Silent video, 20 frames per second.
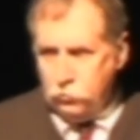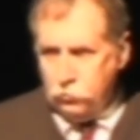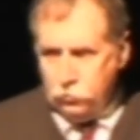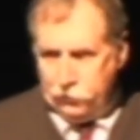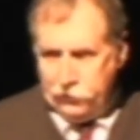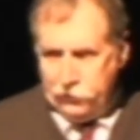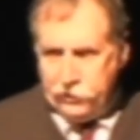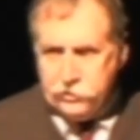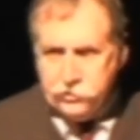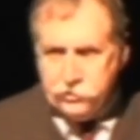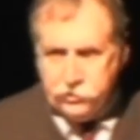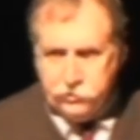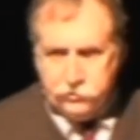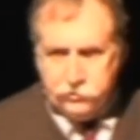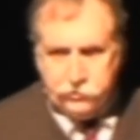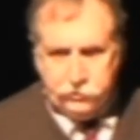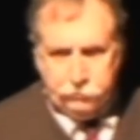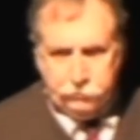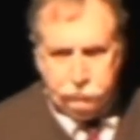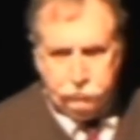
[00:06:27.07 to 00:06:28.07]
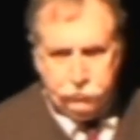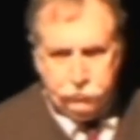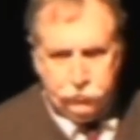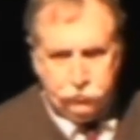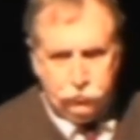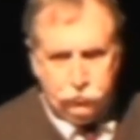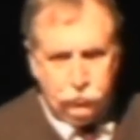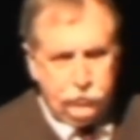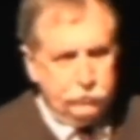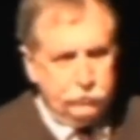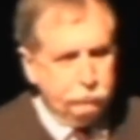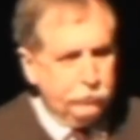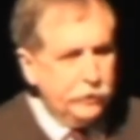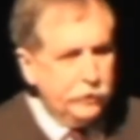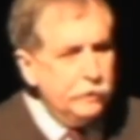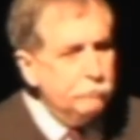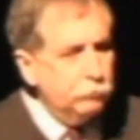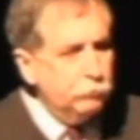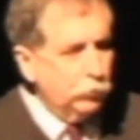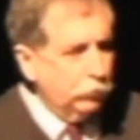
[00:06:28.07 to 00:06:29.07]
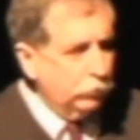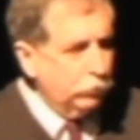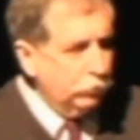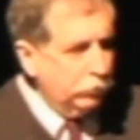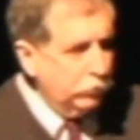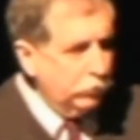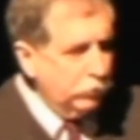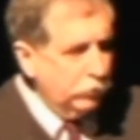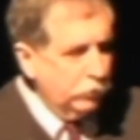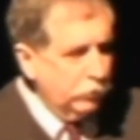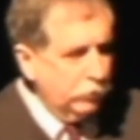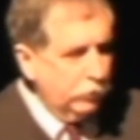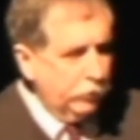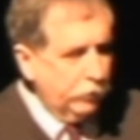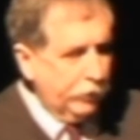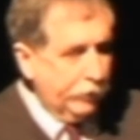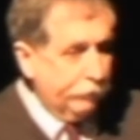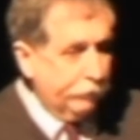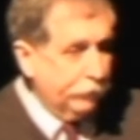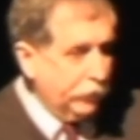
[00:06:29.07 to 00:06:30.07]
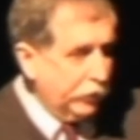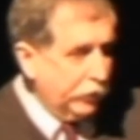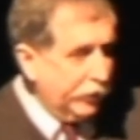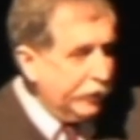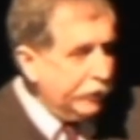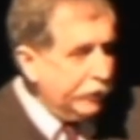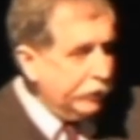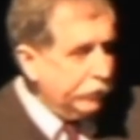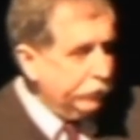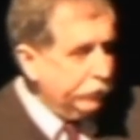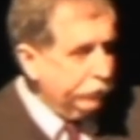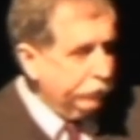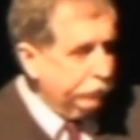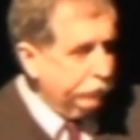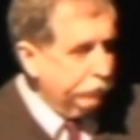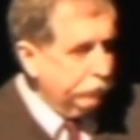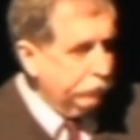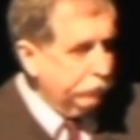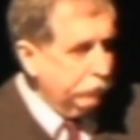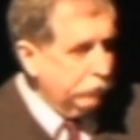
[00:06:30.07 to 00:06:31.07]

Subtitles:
relationship between people and the land.